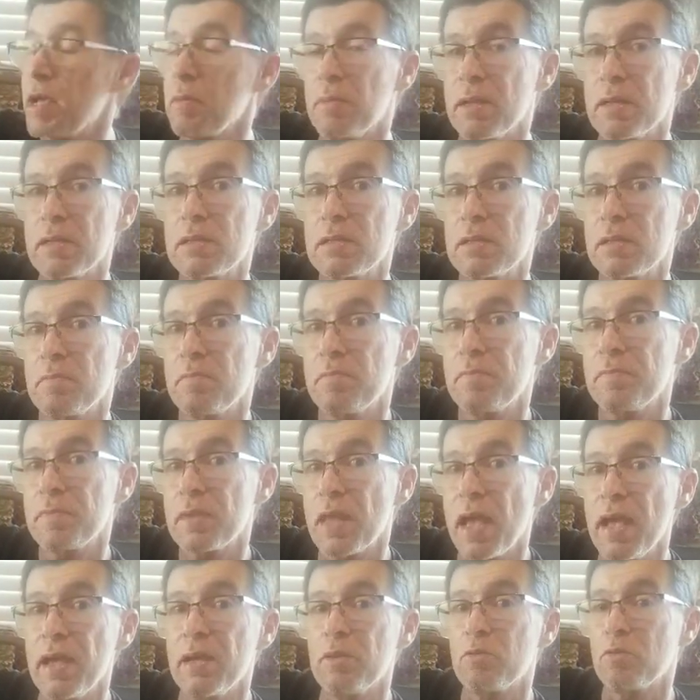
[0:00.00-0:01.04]
it
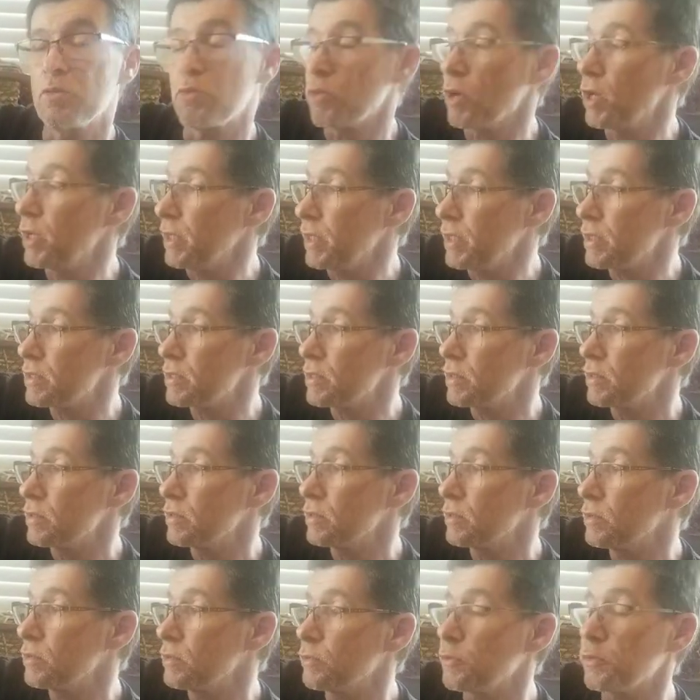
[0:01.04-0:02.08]
and run it
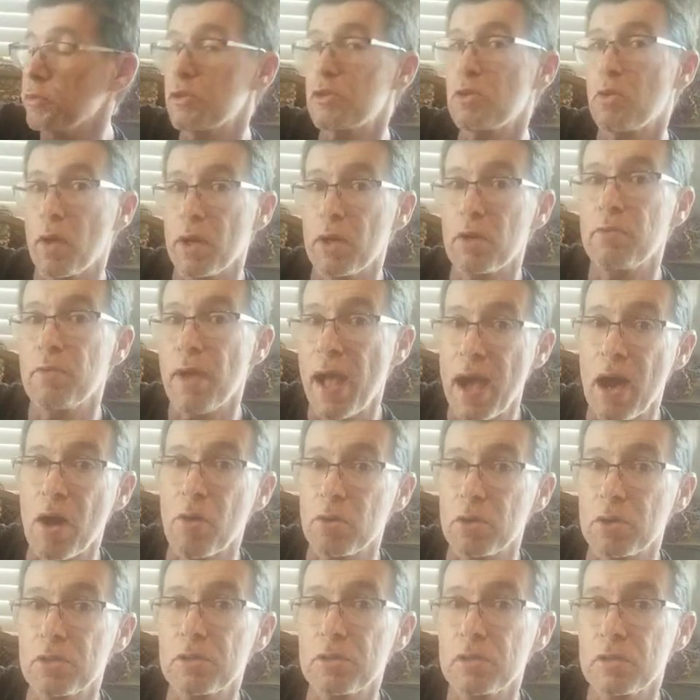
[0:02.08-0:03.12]
for 12
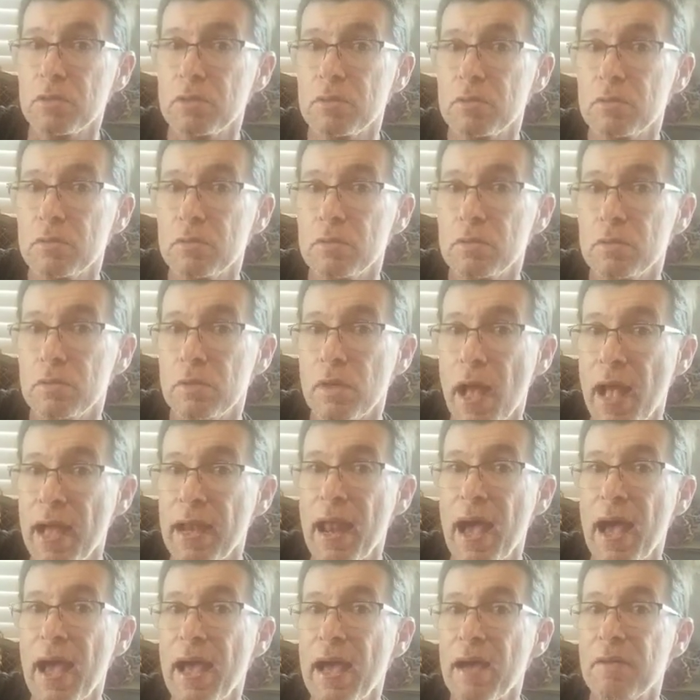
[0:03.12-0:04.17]
hours. And
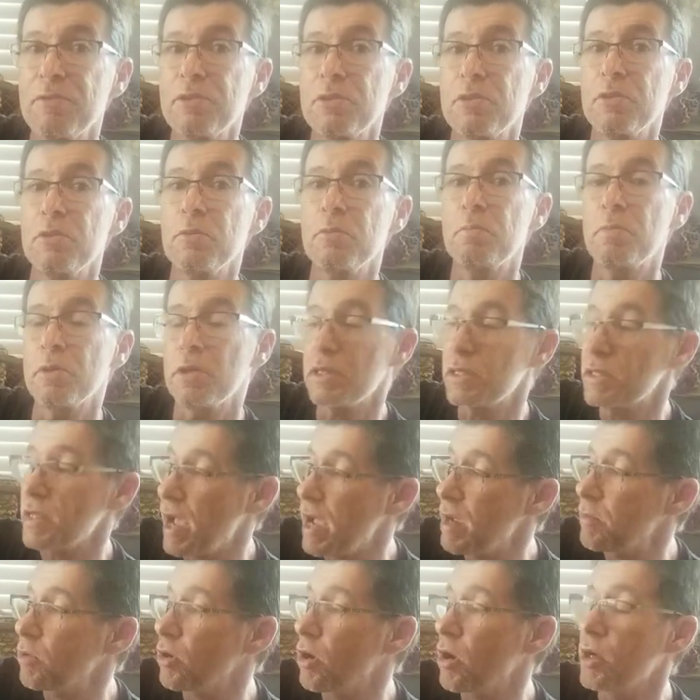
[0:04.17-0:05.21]
I have to put a
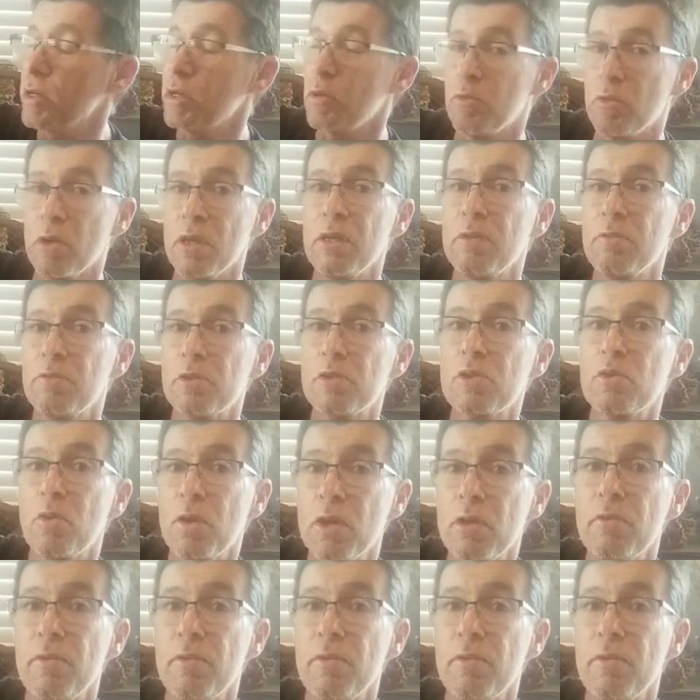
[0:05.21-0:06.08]
timer on and run it for 12